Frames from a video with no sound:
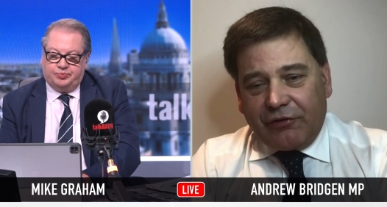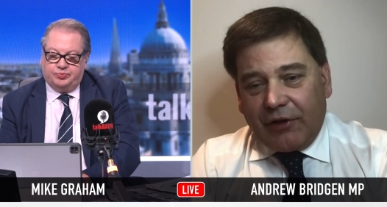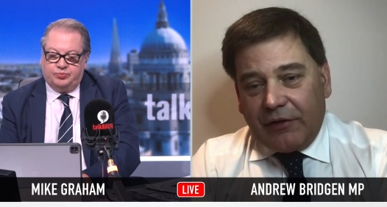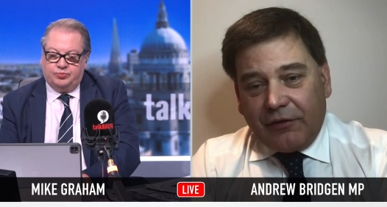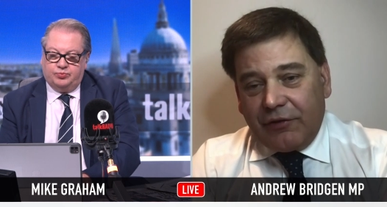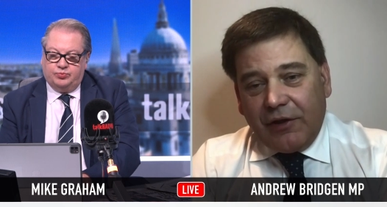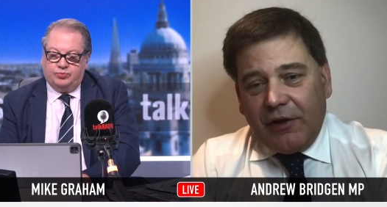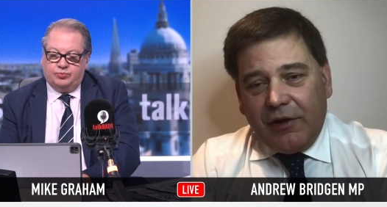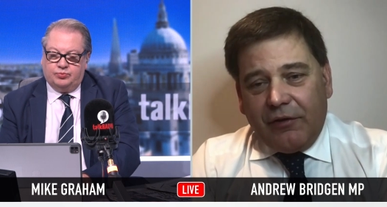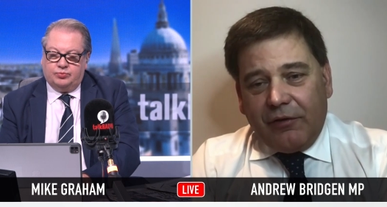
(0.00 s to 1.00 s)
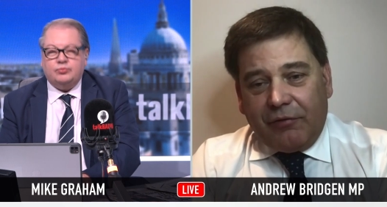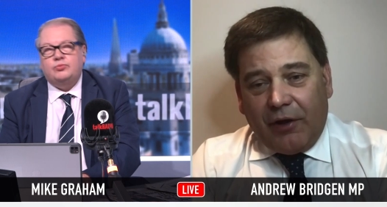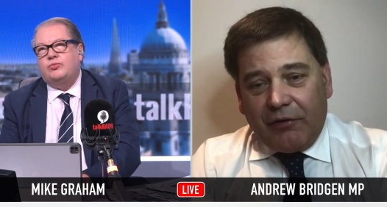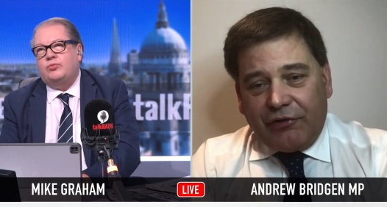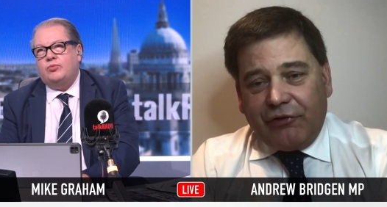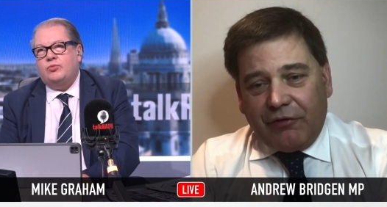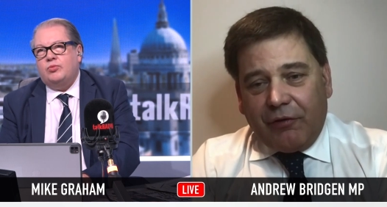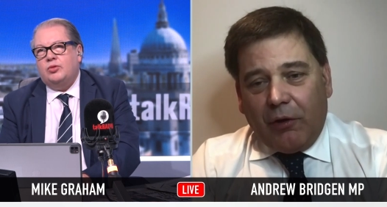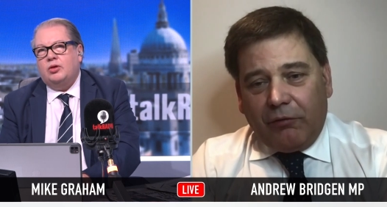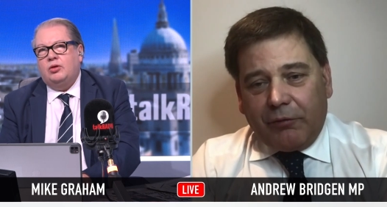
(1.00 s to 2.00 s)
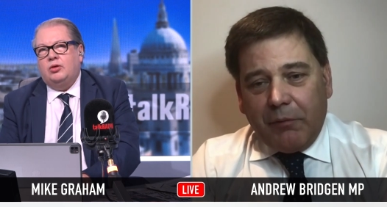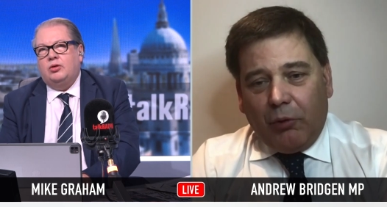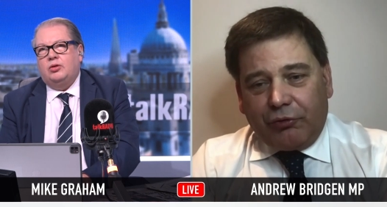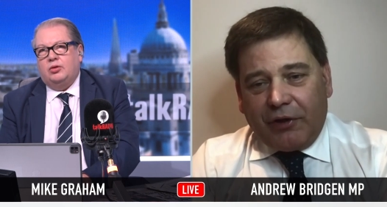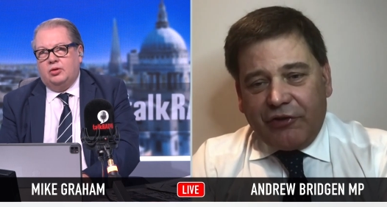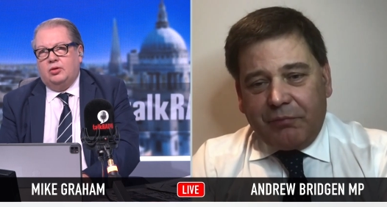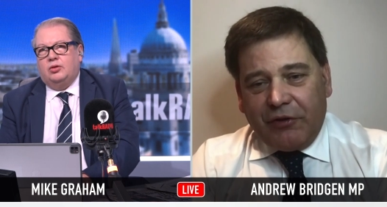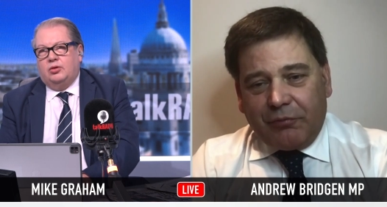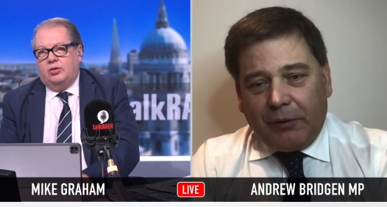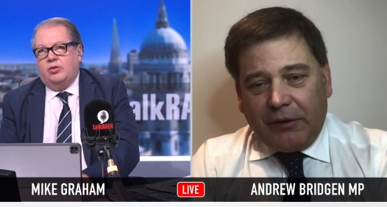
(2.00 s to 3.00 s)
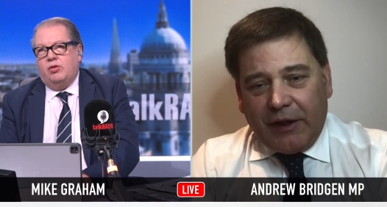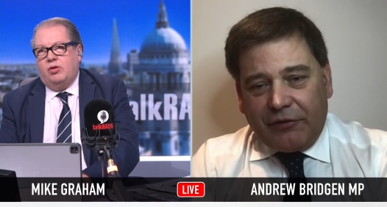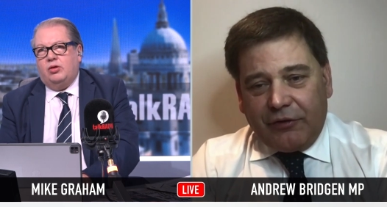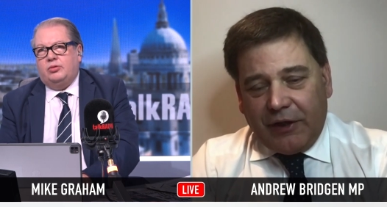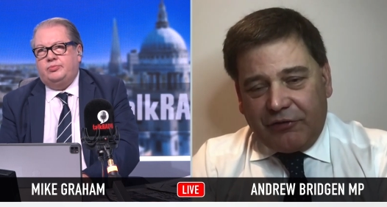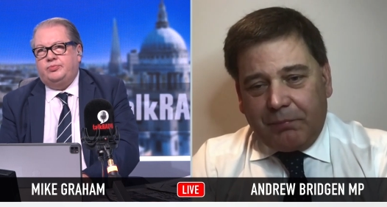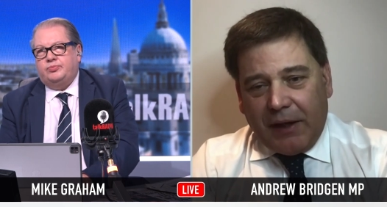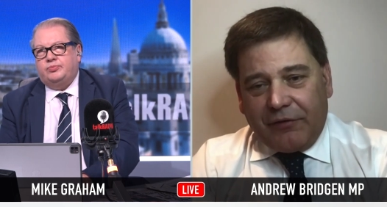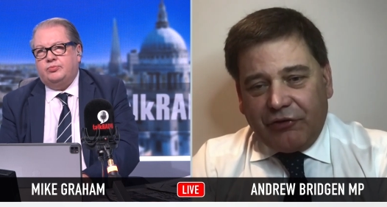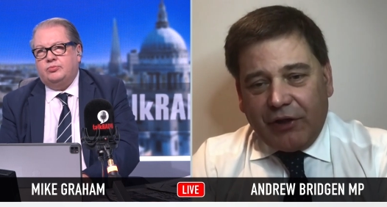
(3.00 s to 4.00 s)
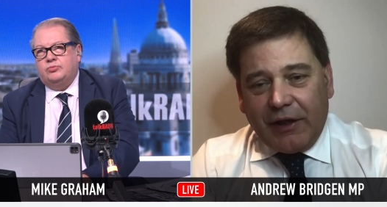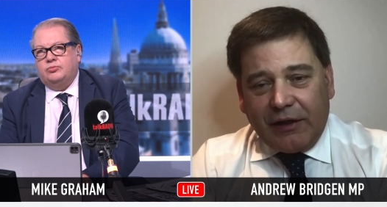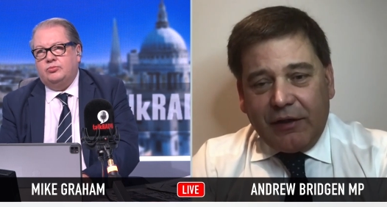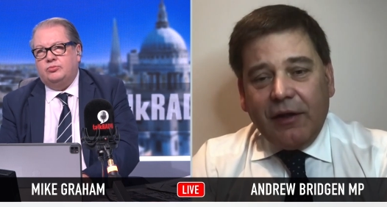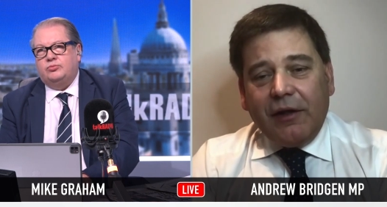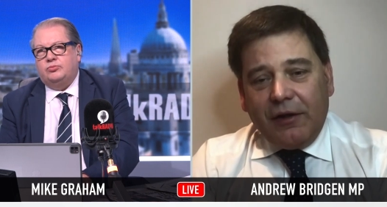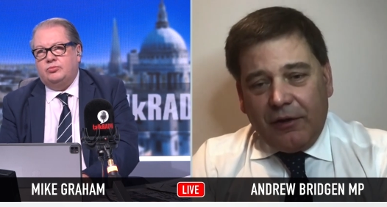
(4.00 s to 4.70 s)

Speaker 1: of State that the virus has evolved to be more transmissible and less, less pathogenic. Mm.